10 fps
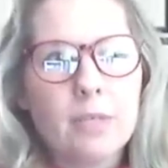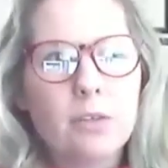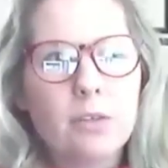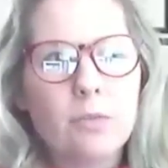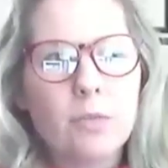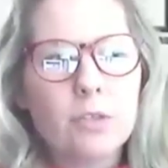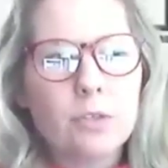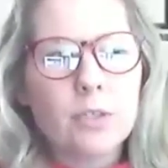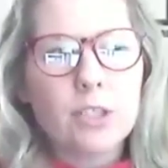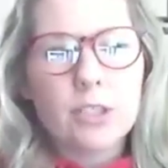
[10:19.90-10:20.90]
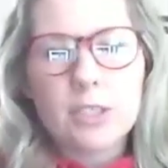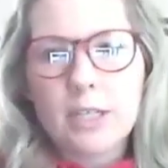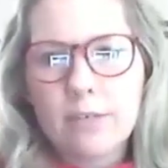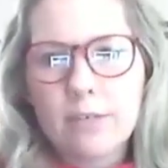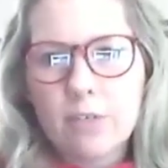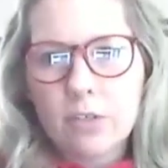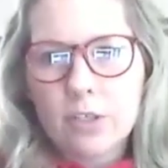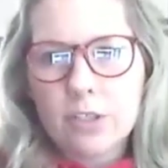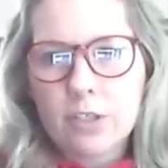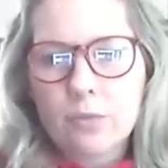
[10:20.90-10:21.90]
the most questions that I've
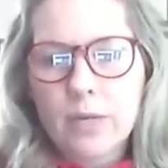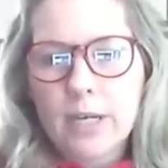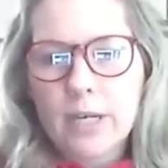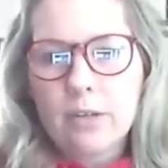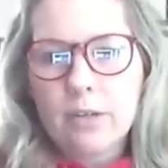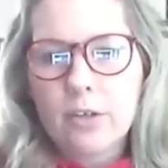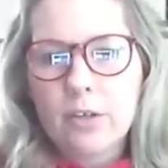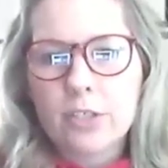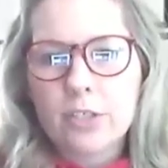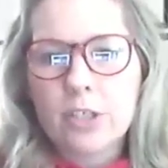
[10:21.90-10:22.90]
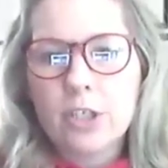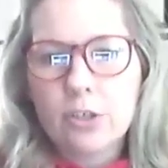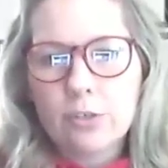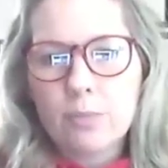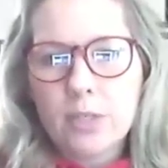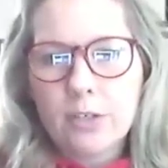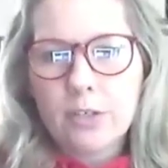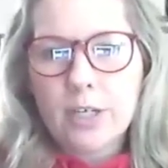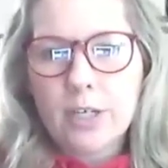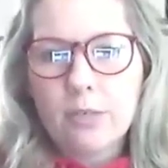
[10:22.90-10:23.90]
noticed are when there's a cure
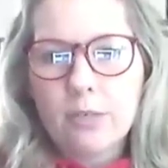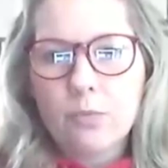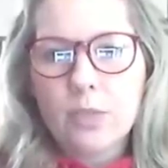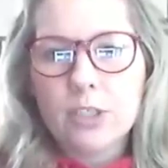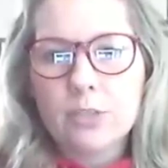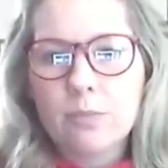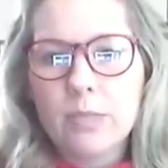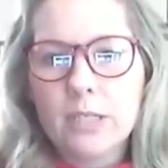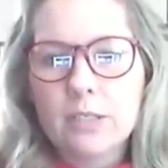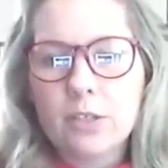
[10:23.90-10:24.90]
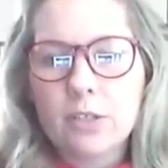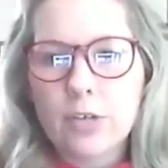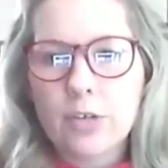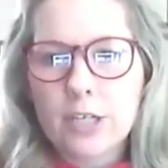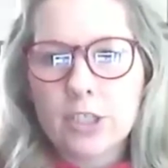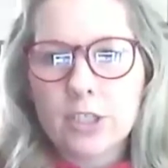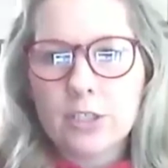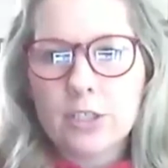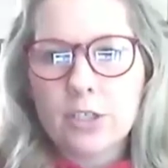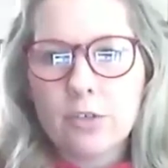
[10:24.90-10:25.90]
period, which means correction.
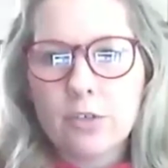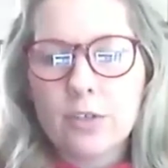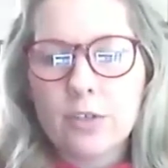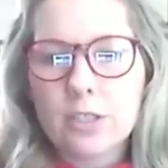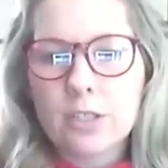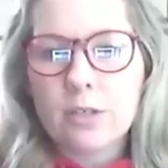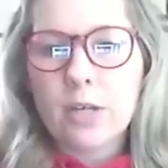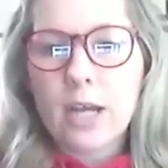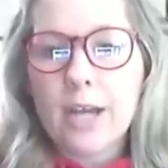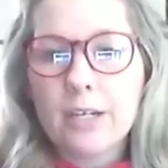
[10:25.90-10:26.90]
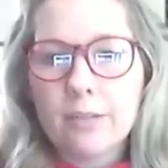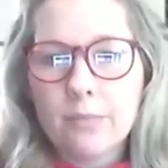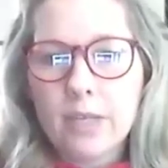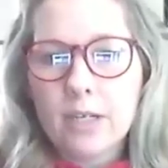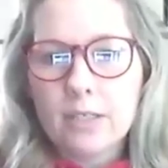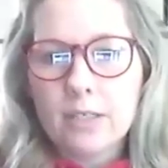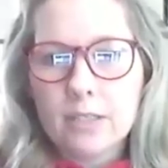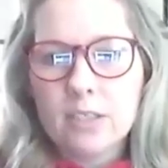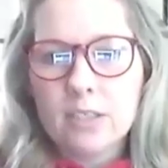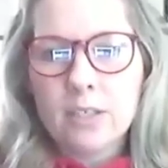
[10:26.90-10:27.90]
So if there's an item that
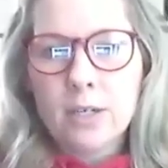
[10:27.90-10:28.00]
isn't